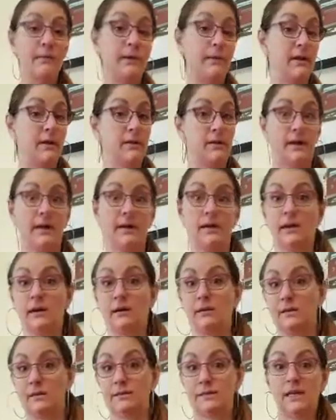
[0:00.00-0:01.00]
maybe you're hanging
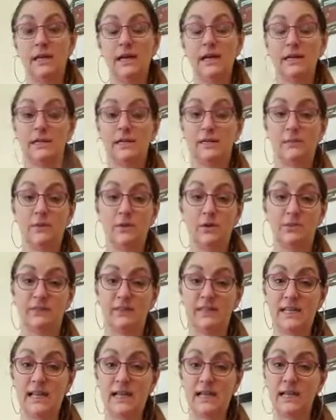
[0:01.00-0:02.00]
out outside and it's a
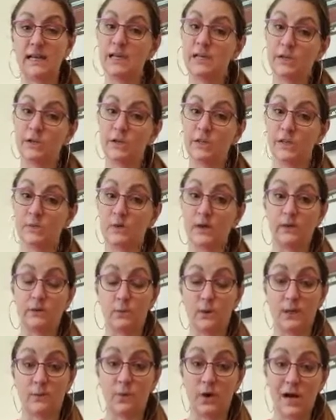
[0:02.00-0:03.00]
beautiful day and you just kind of
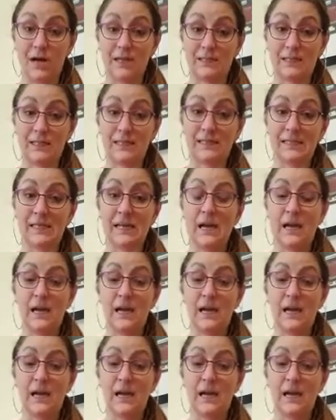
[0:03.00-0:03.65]
want to practice.